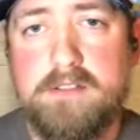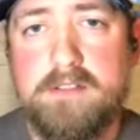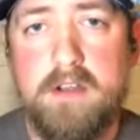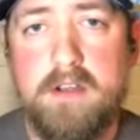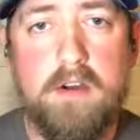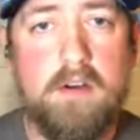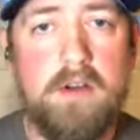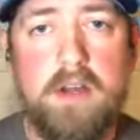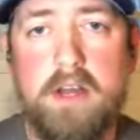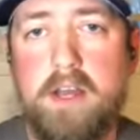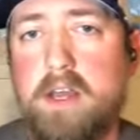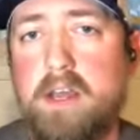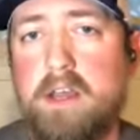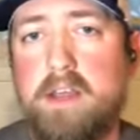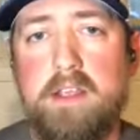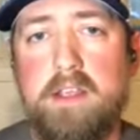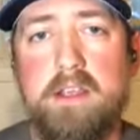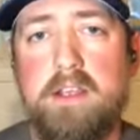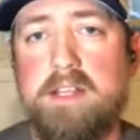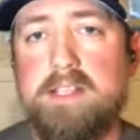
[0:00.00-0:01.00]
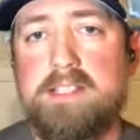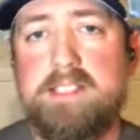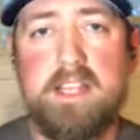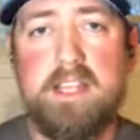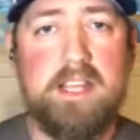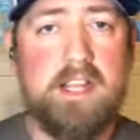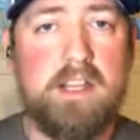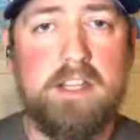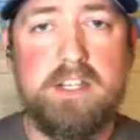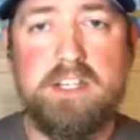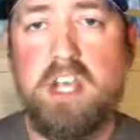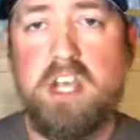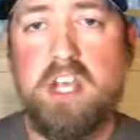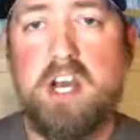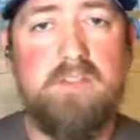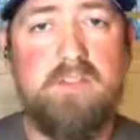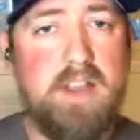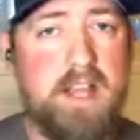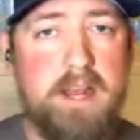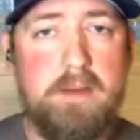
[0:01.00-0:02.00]
So it's sitting on the
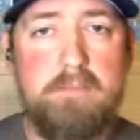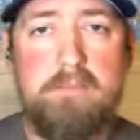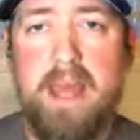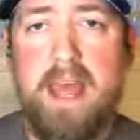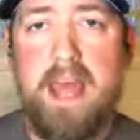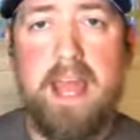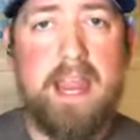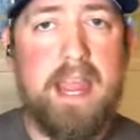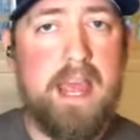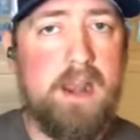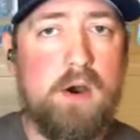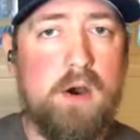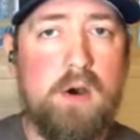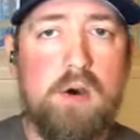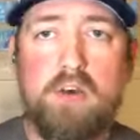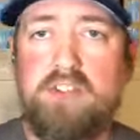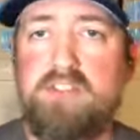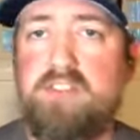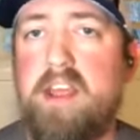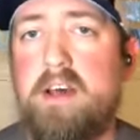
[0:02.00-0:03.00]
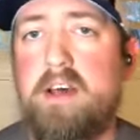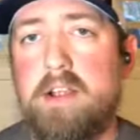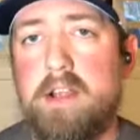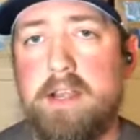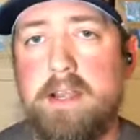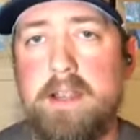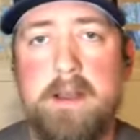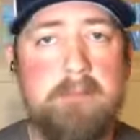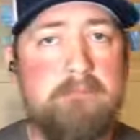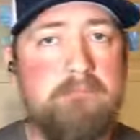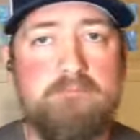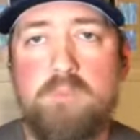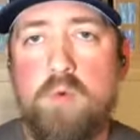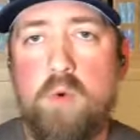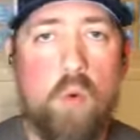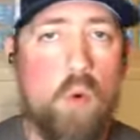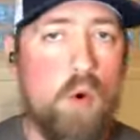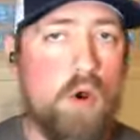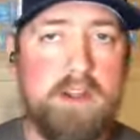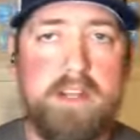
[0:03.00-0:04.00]
shelf in a bag, in a wholesaler,
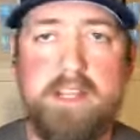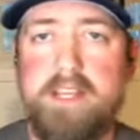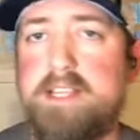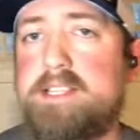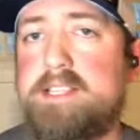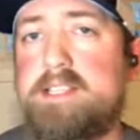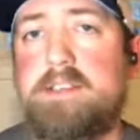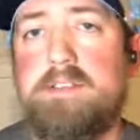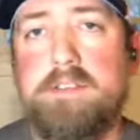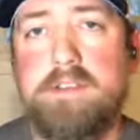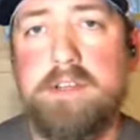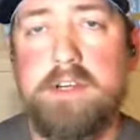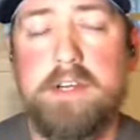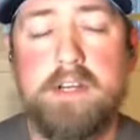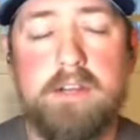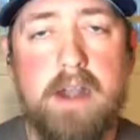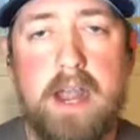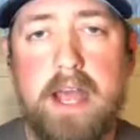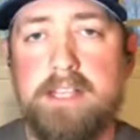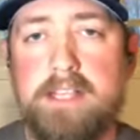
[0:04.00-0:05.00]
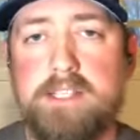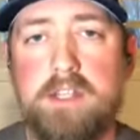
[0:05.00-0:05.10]
warranty's still good, right?